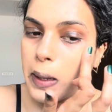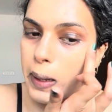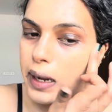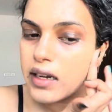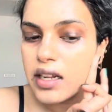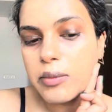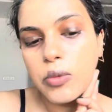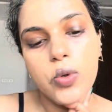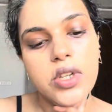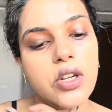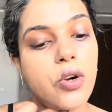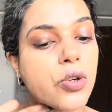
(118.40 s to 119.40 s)
And I'm
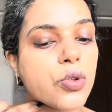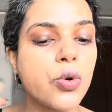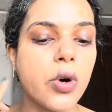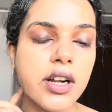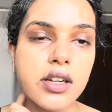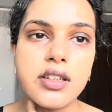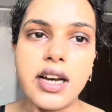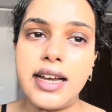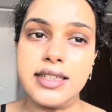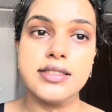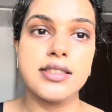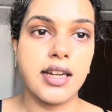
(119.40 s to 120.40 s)
okay not to go under the
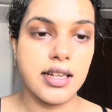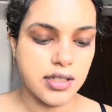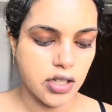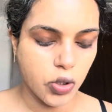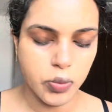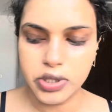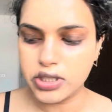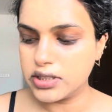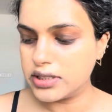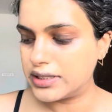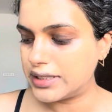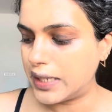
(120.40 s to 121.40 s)
eyes right now
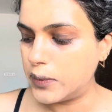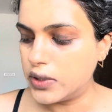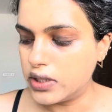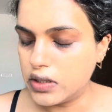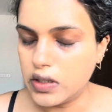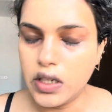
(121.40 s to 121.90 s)
because I will